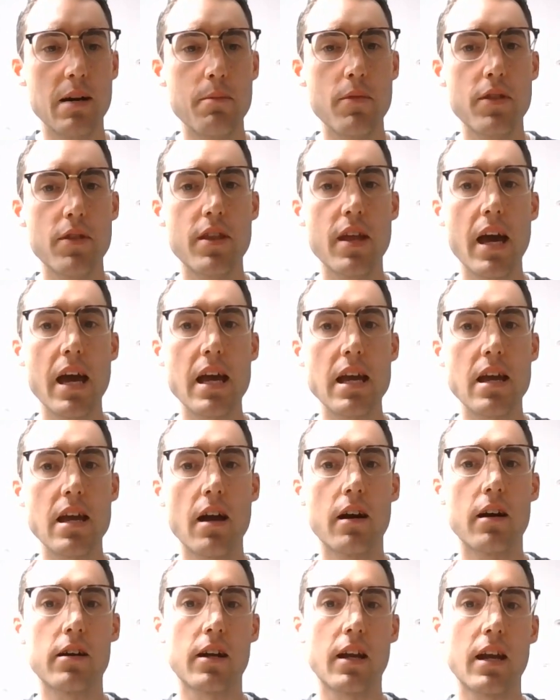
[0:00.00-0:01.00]
they
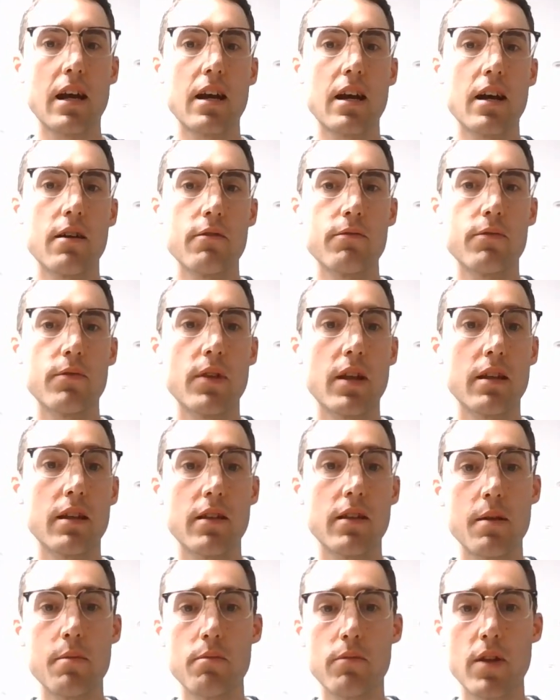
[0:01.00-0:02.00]
are going to have,
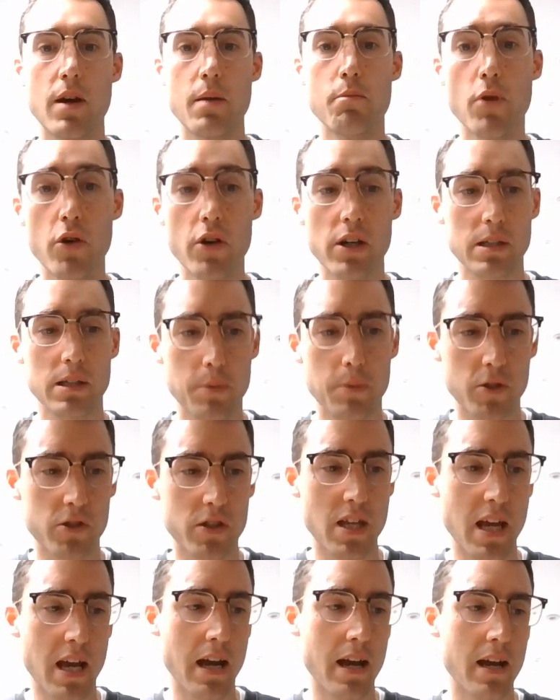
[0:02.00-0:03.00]
they're more exposed
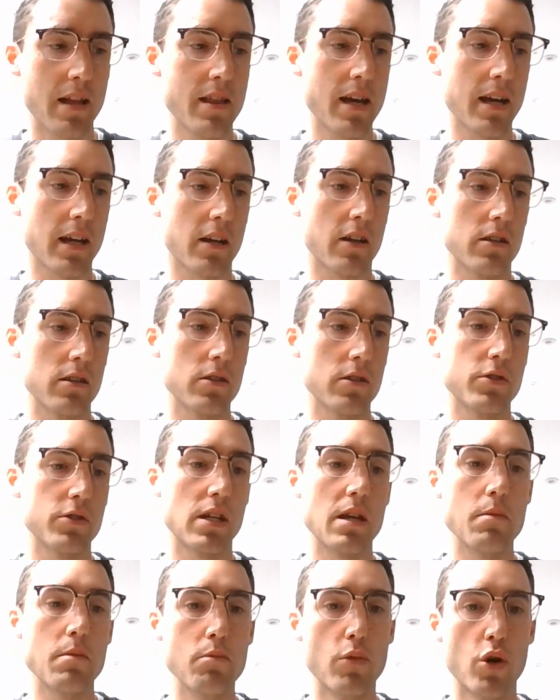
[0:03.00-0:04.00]
to the air and they're going to lose
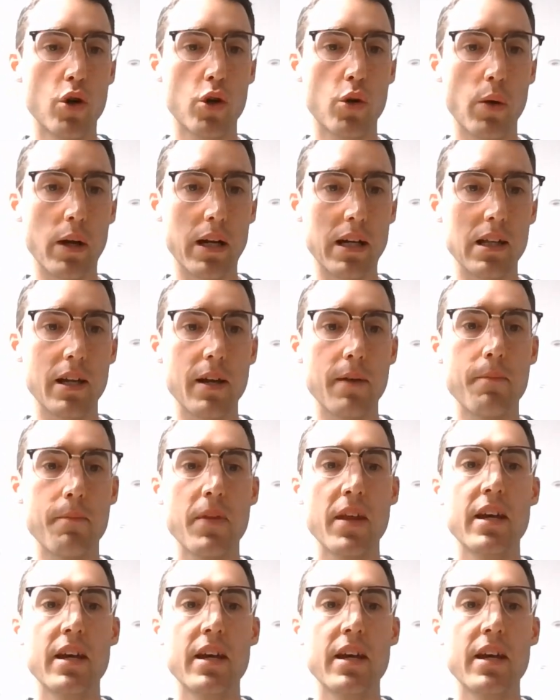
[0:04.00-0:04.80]
heat more quickly.